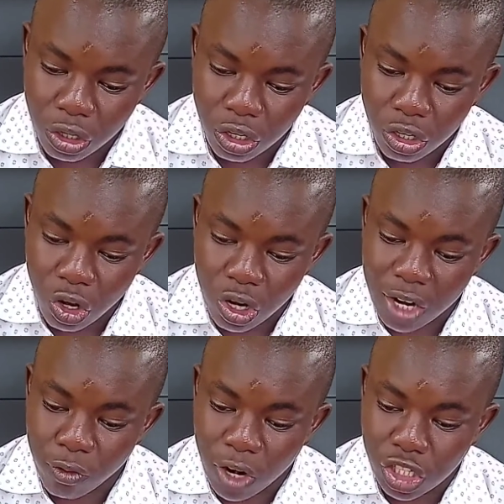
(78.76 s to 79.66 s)
Nora
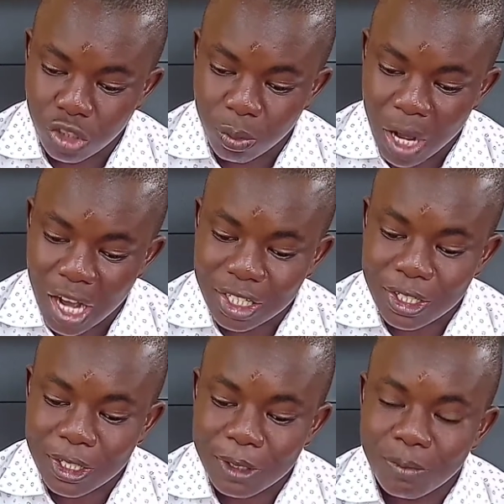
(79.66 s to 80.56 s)

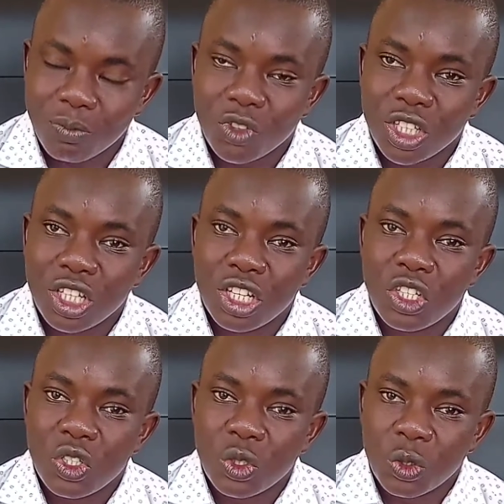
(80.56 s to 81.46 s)
flashbacks
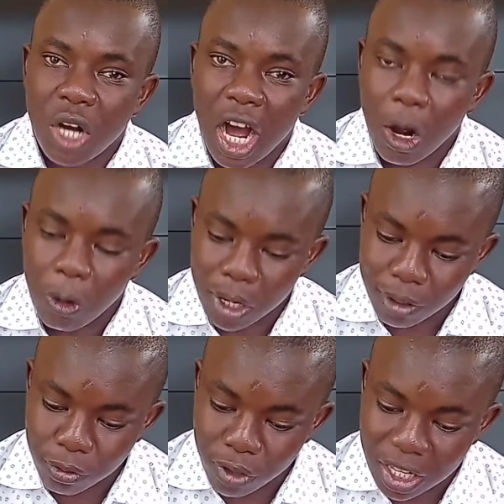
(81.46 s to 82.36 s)
to how her
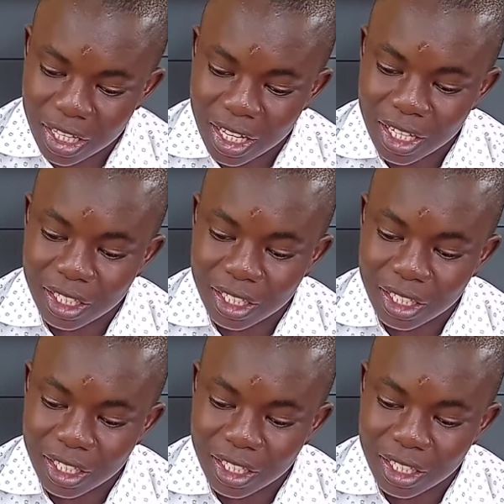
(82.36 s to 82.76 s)
father